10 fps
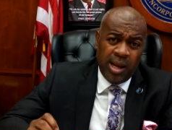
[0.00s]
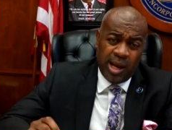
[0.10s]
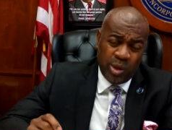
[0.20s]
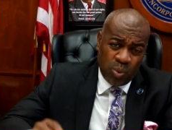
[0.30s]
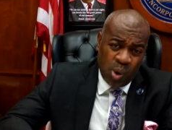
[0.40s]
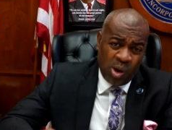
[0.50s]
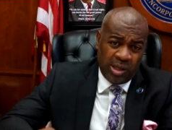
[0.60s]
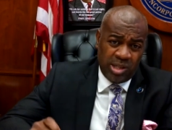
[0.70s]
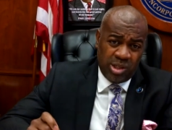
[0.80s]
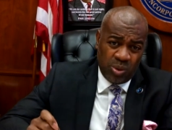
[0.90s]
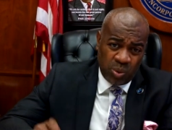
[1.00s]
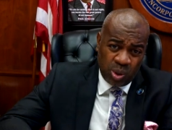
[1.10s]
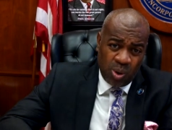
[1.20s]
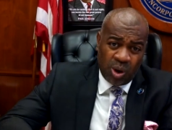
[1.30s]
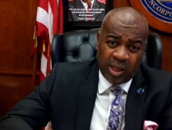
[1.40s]
and New Orleans and New
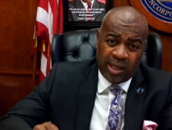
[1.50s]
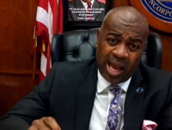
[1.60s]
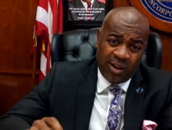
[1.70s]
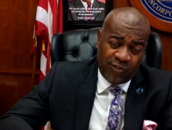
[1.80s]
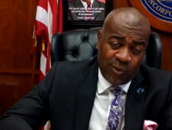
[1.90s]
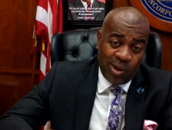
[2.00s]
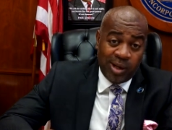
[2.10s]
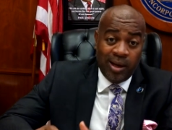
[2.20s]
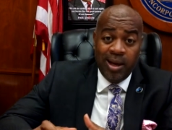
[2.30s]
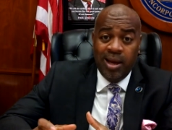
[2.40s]
York and California.